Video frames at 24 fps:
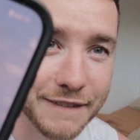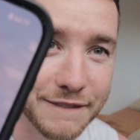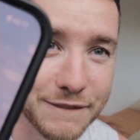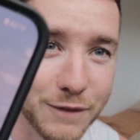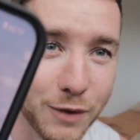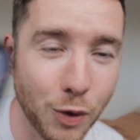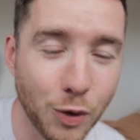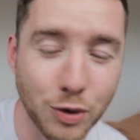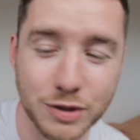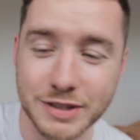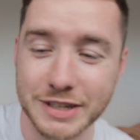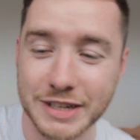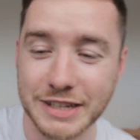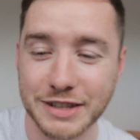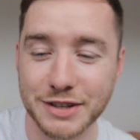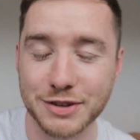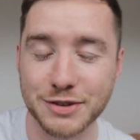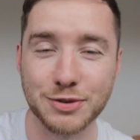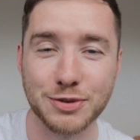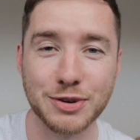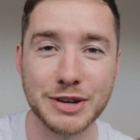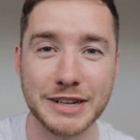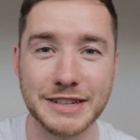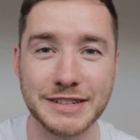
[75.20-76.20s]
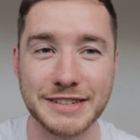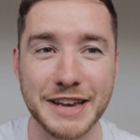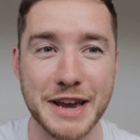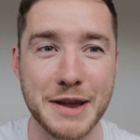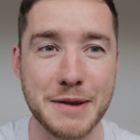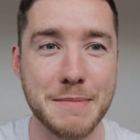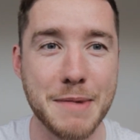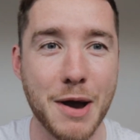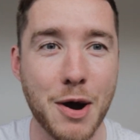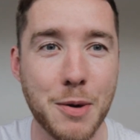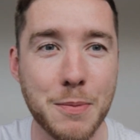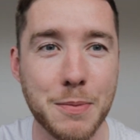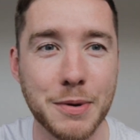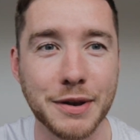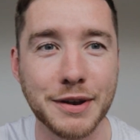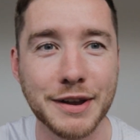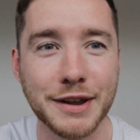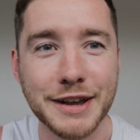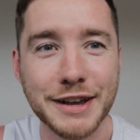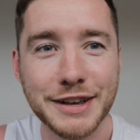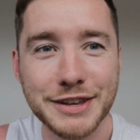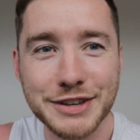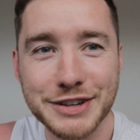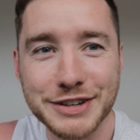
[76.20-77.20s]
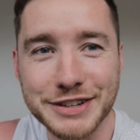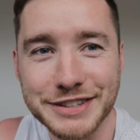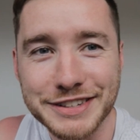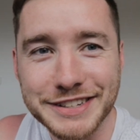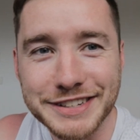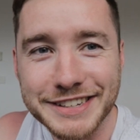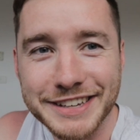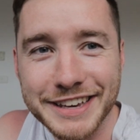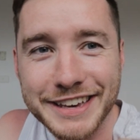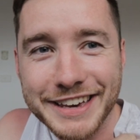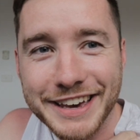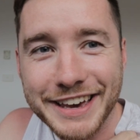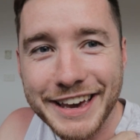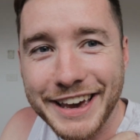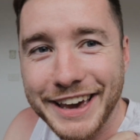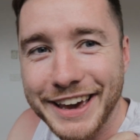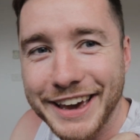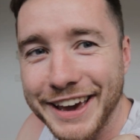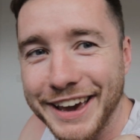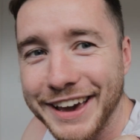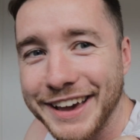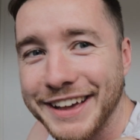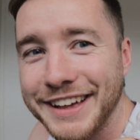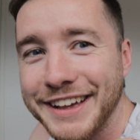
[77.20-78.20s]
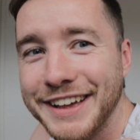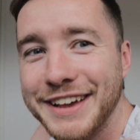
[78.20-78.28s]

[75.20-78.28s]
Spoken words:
40 degrees in Melbourne. You can see here,